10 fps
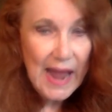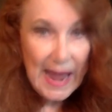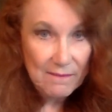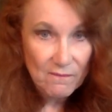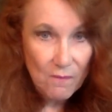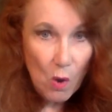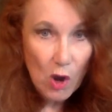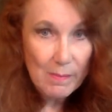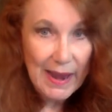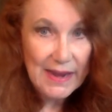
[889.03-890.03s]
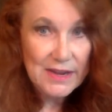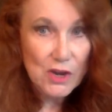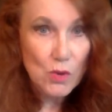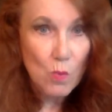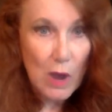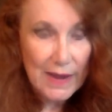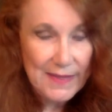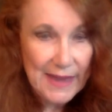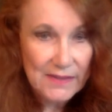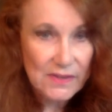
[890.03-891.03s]
and form a new one
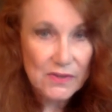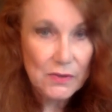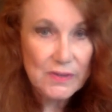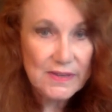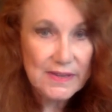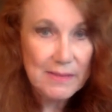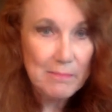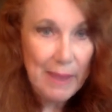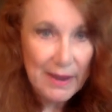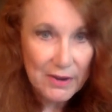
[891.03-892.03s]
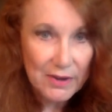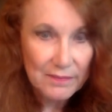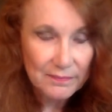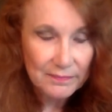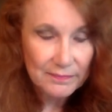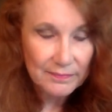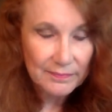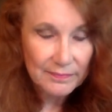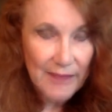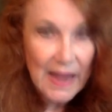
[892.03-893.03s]
that suits them better.
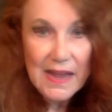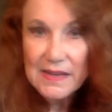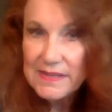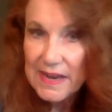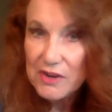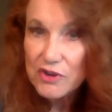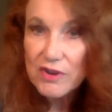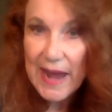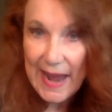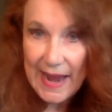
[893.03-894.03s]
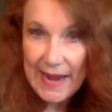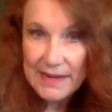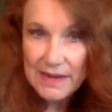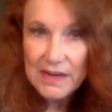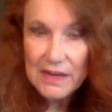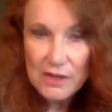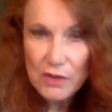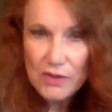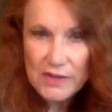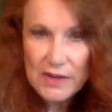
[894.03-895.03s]
Senator Kaine, you
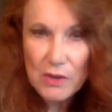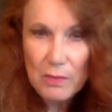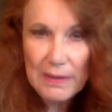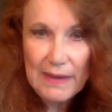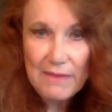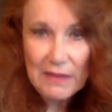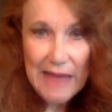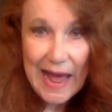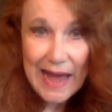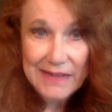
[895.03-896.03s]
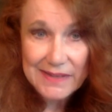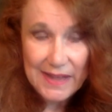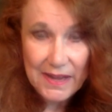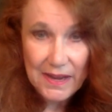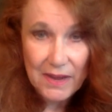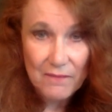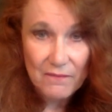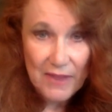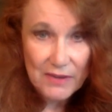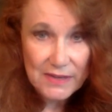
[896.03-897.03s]
still believe the lies that the
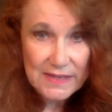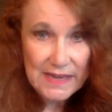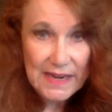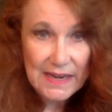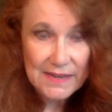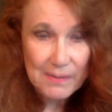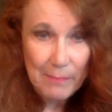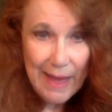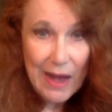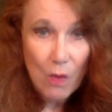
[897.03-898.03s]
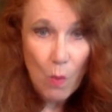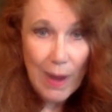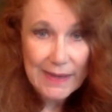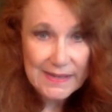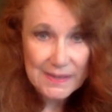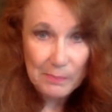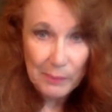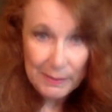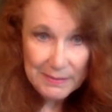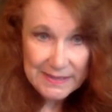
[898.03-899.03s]
Confederacy is about white
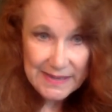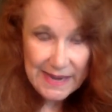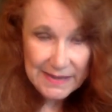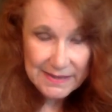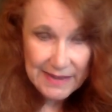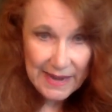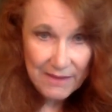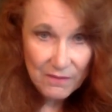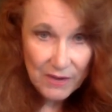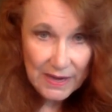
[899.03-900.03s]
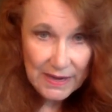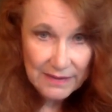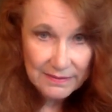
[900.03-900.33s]
supremacy and slavery?